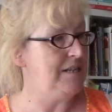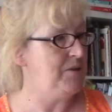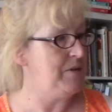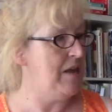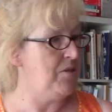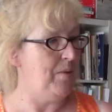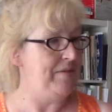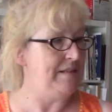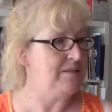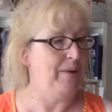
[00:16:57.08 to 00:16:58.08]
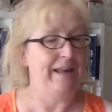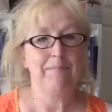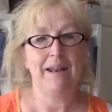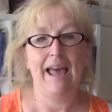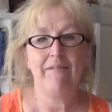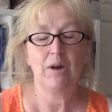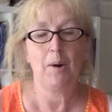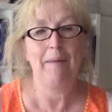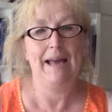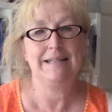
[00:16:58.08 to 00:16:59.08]
do another one this week, but I haven't
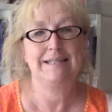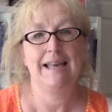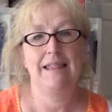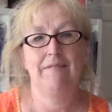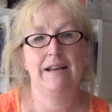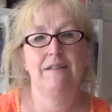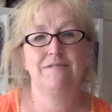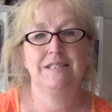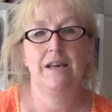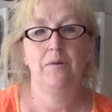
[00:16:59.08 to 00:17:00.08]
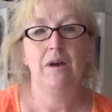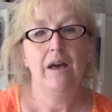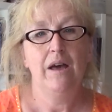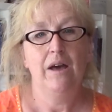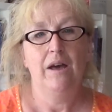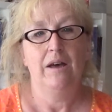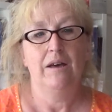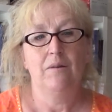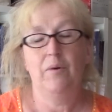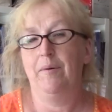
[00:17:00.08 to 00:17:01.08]
got my act together enough, so
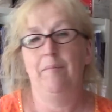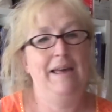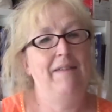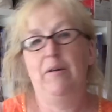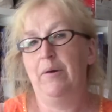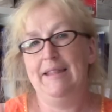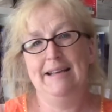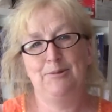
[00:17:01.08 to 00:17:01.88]
we won't be having one this